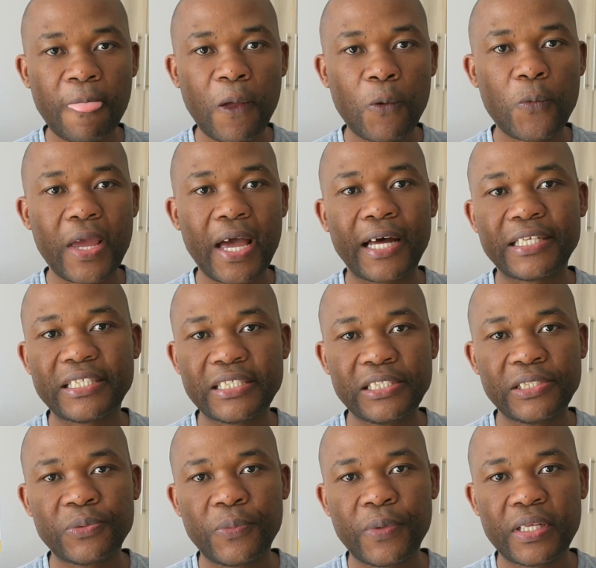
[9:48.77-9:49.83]
we are
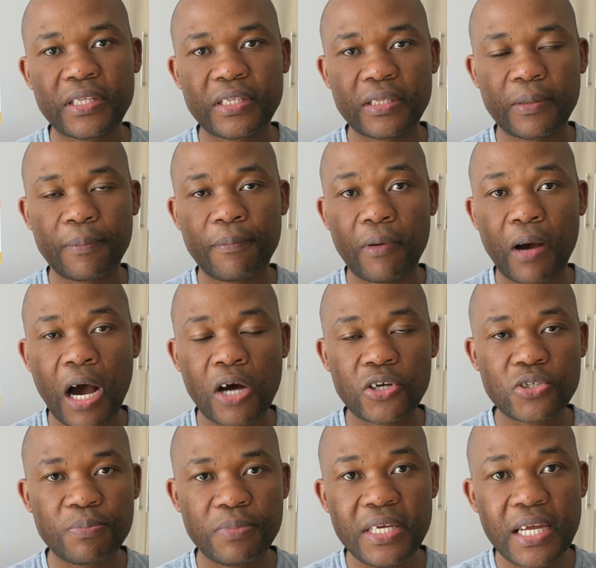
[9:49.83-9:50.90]
dealing with how
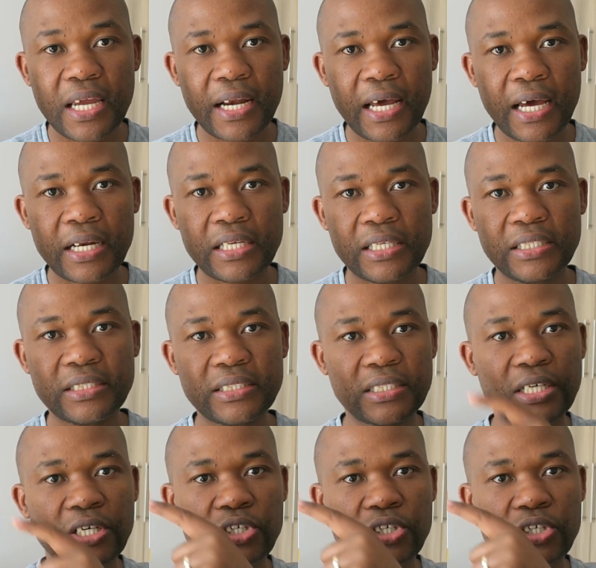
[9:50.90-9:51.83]
to being an analyst.